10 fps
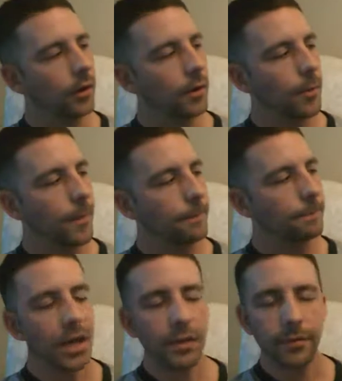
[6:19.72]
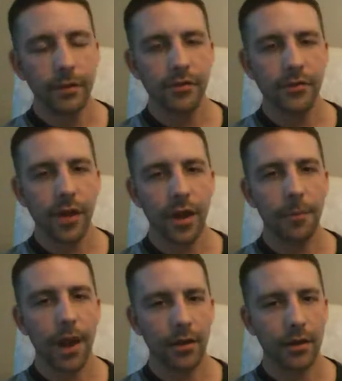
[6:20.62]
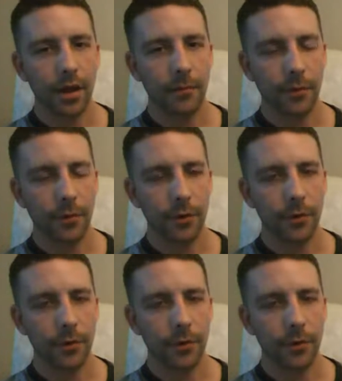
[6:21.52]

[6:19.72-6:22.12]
made this a bad game for you.